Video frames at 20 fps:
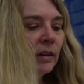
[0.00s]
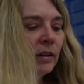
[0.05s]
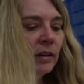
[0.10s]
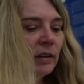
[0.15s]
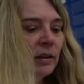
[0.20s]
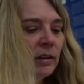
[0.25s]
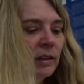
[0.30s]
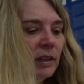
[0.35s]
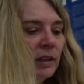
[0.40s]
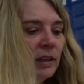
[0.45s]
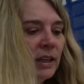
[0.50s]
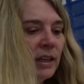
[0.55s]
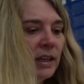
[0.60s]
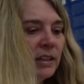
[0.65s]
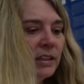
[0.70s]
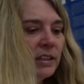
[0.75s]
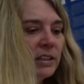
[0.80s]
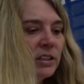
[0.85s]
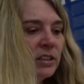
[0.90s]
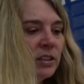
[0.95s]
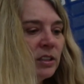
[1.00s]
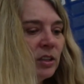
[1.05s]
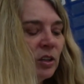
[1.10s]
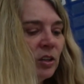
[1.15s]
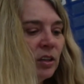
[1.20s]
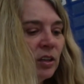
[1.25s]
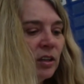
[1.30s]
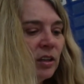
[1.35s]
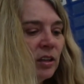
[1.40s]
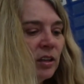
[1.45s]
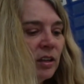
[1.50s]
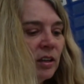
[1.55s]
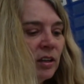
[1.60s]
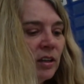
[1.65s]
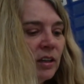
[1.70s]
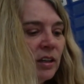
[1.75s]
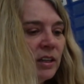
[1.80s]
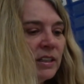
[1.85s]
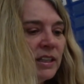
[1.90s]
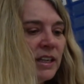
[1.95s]
Let's
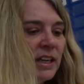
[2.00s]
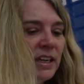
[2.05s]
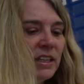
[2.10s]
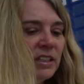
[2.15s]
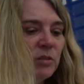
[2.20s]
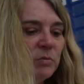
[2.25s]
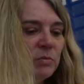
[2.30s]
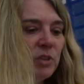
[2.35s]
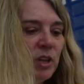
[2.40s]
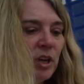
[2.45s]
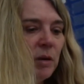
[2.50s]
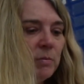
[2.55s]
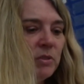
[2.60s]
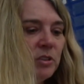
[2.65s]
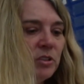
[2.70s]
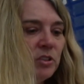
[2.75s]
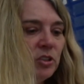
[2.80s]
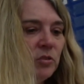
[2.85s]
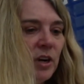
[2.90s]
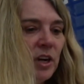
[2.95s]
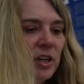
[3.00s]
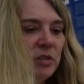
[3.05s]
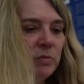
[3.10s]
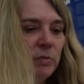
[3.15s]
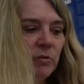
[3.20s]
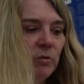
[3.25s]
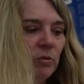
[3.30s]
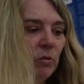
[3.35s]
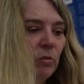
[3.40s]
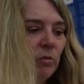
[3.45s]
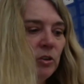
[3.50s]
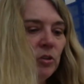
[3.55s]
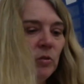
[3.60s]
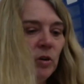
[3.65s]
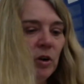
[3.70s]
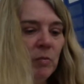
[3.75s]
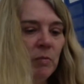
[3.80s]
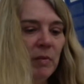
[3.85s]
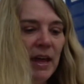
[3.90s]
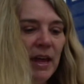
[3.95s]
take some time to stretch before we do
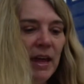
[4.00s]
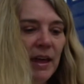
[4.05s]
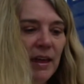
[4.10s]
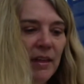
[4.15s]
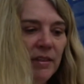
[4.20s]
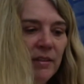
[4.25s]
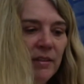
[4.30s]
our math.